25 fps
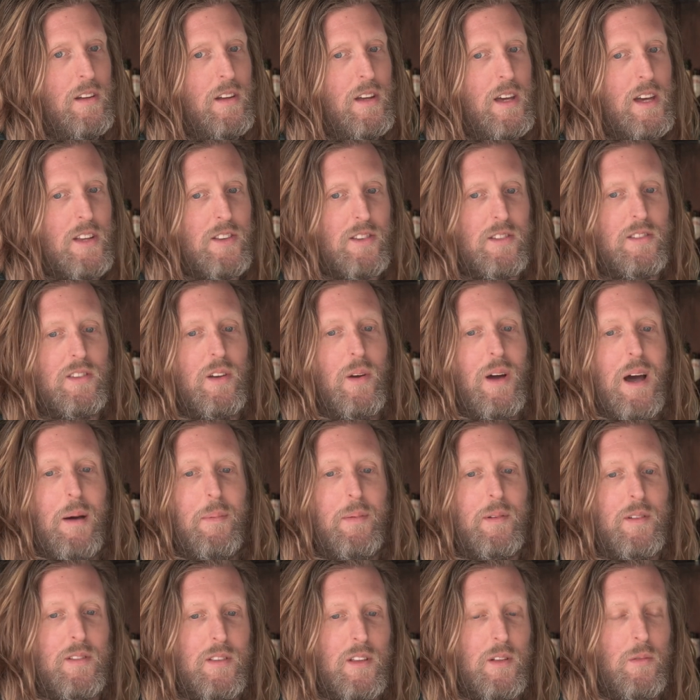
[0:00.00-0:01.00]
It just so
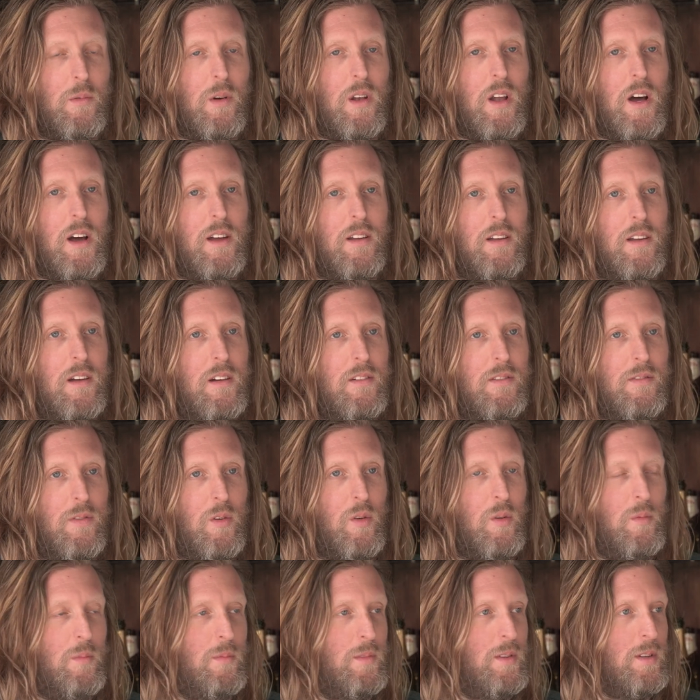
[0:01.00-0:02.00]
happens that the one I
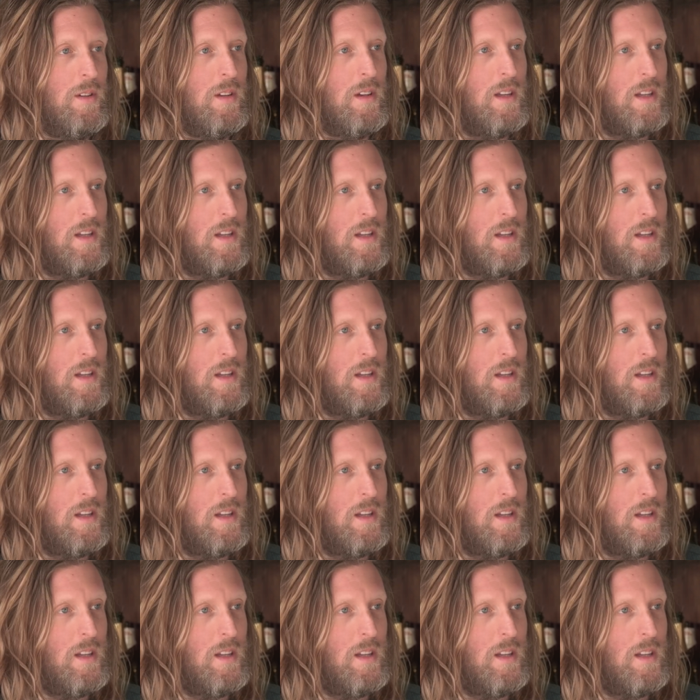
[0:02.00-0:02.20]
formed